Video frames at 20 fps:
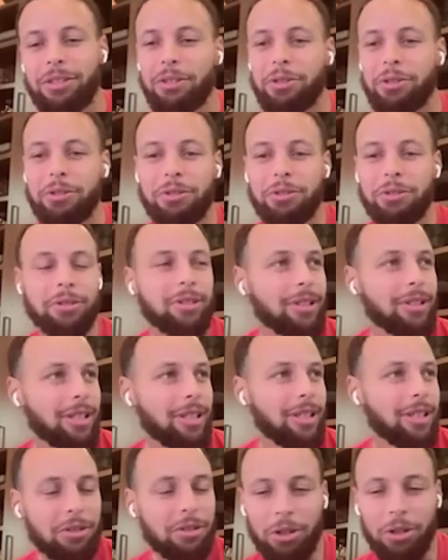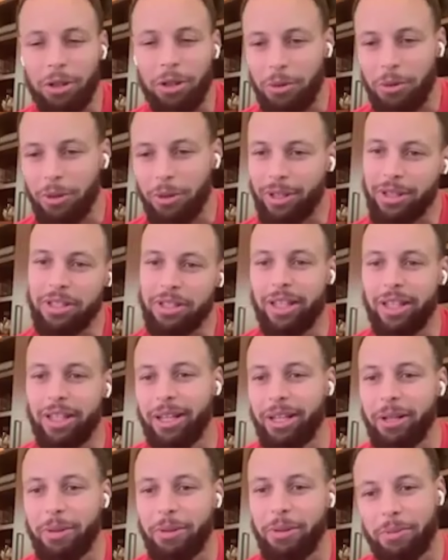So he's going with the
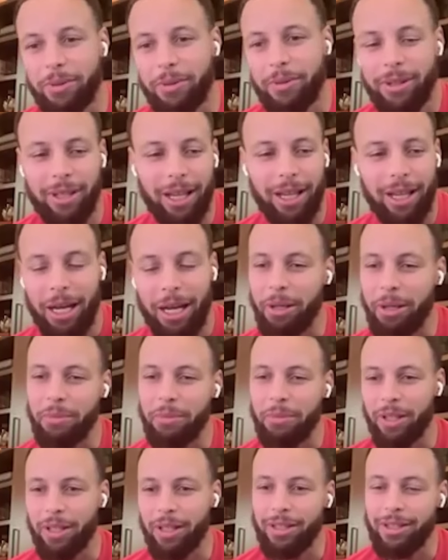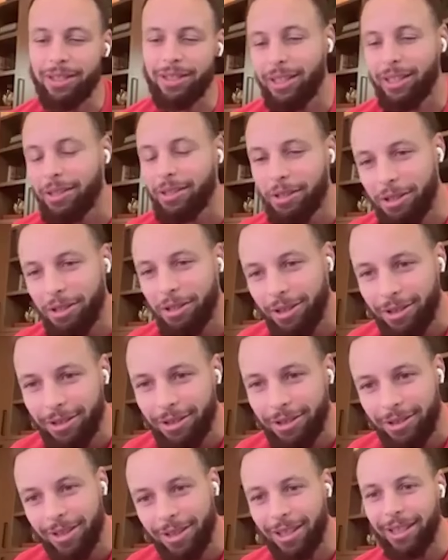champ. I am the
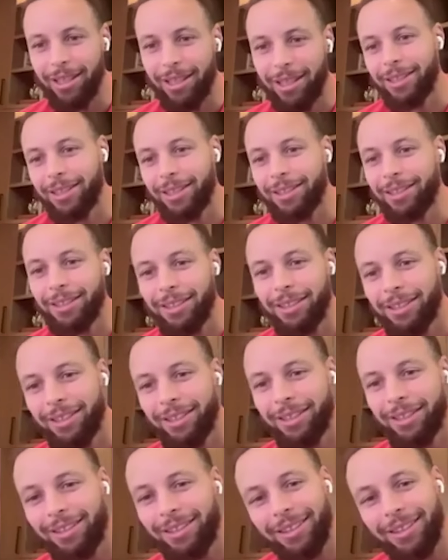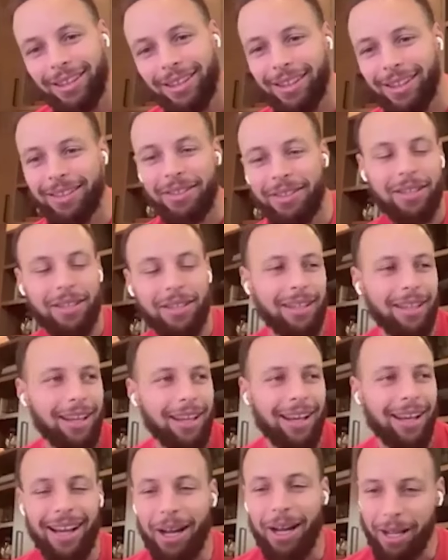contender, and
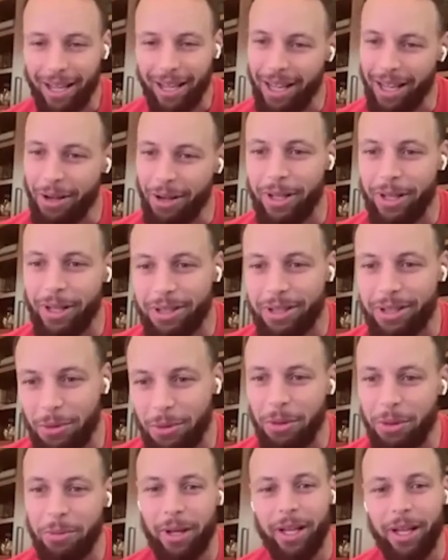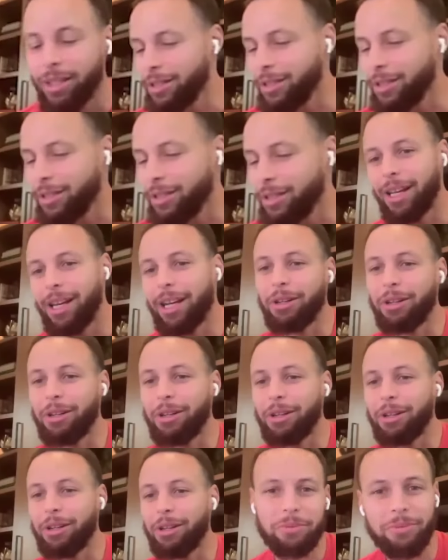I can't wait to walk back into the locker
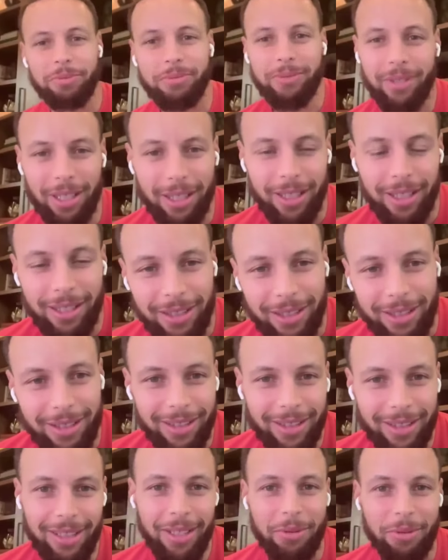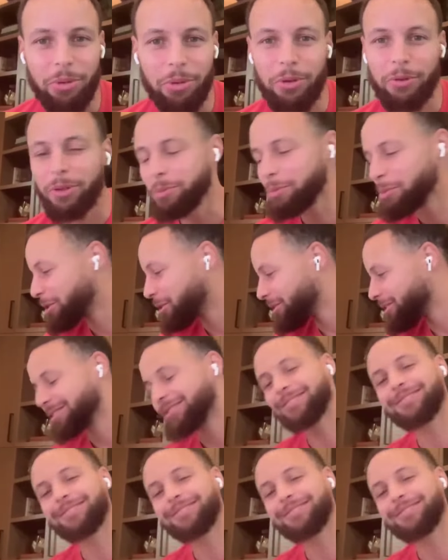room and prove him wrong.